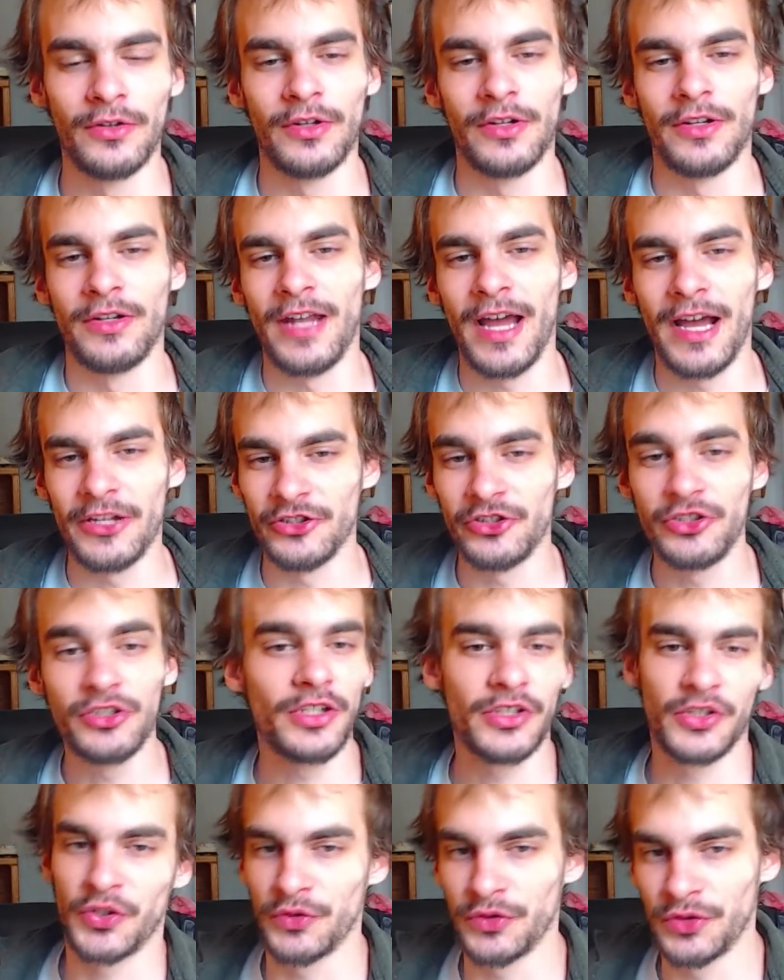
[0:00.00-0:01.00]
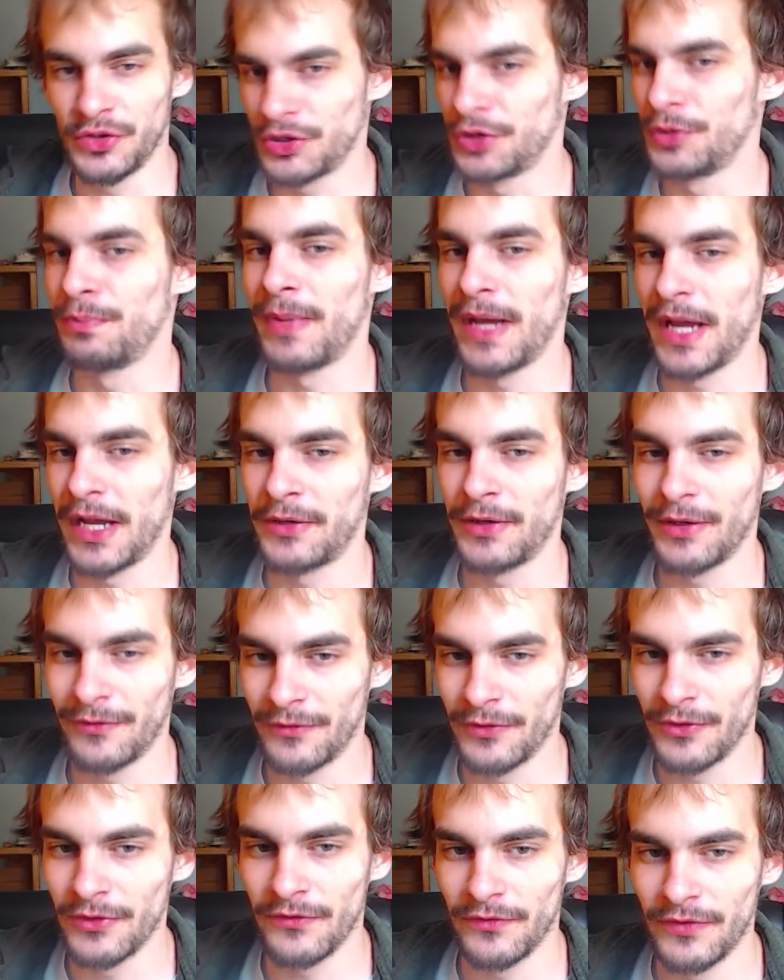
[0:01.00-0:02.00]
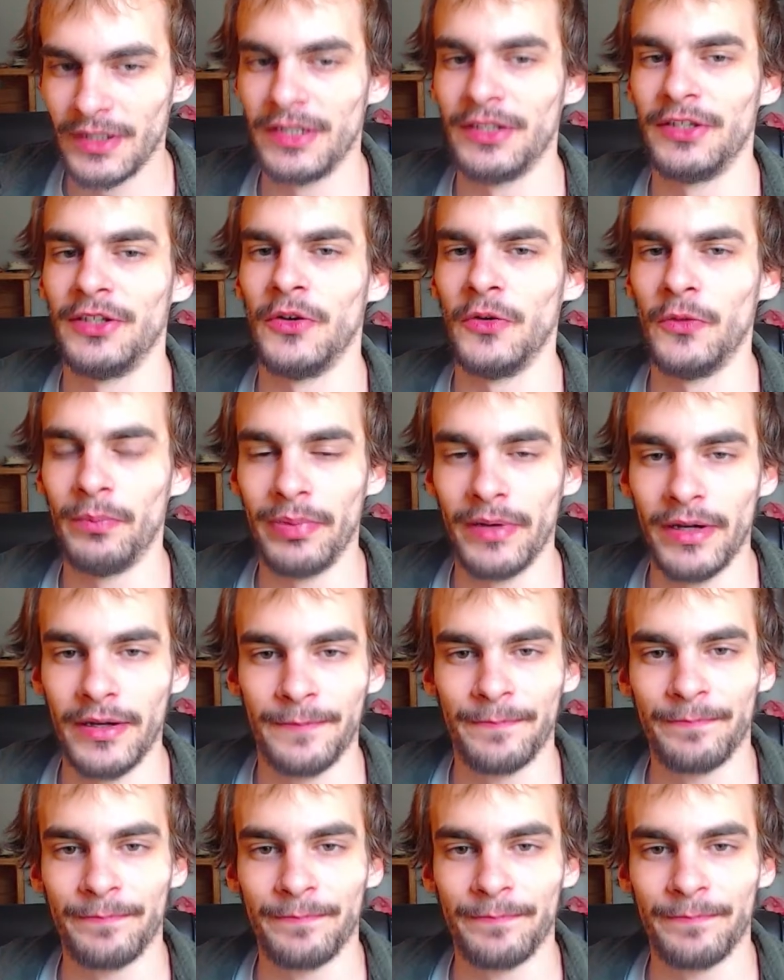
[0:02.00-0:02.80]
Not just so it's a good background for the video, but